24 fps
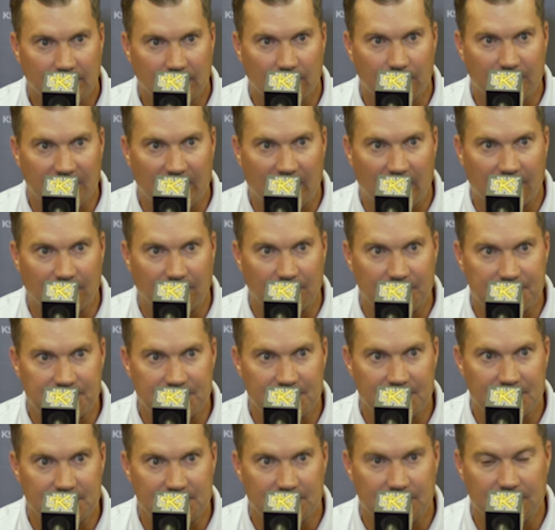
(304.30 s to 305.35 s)
He'll be out for the
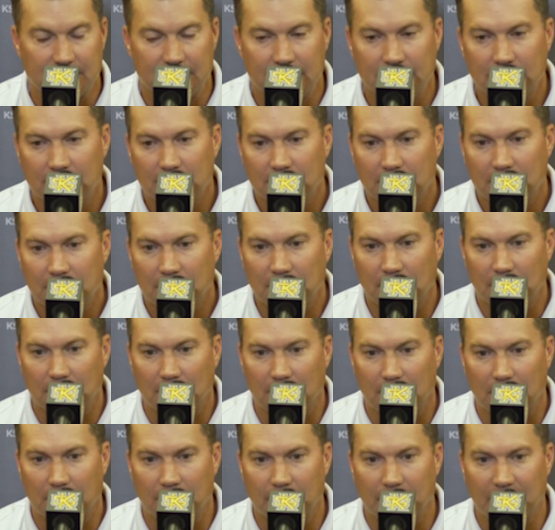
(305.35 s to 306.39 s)
season.
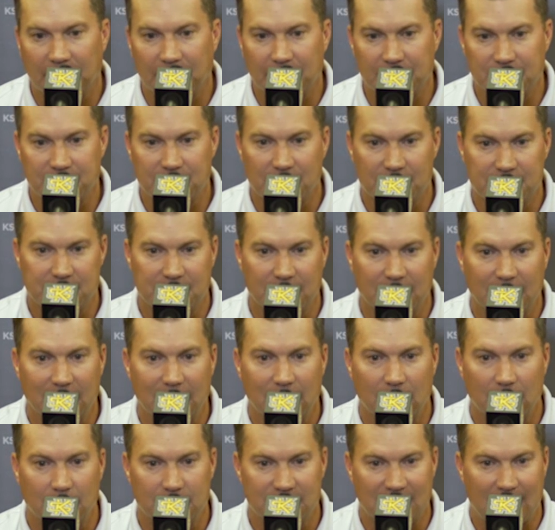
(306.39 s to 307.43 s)
And then Justin
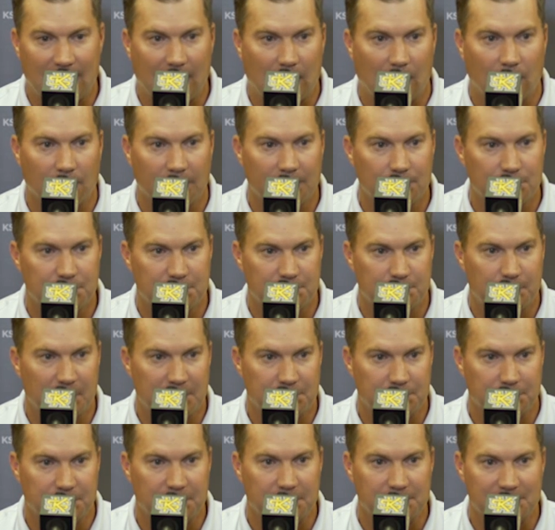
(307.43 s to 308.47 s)
Elam's out. He was a
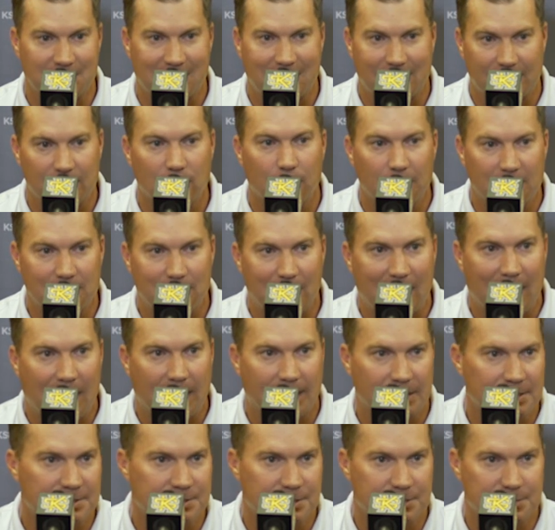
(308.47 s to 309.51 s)
special teams guy. He'll be
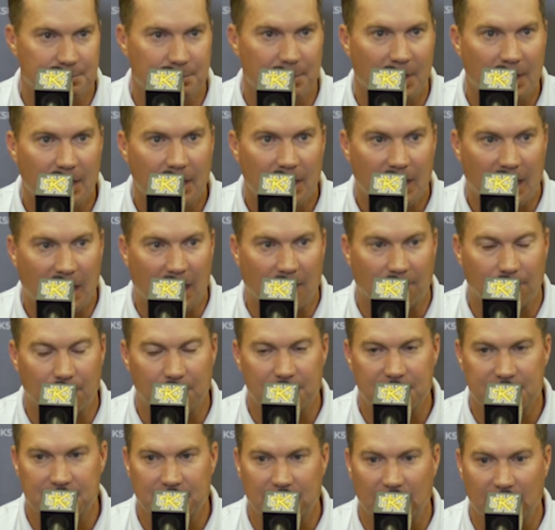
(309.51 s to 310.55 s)
back. He's just out for
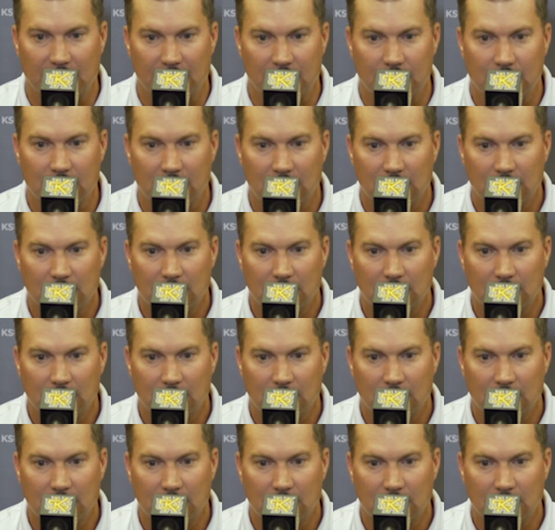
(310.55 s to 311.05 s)
this game.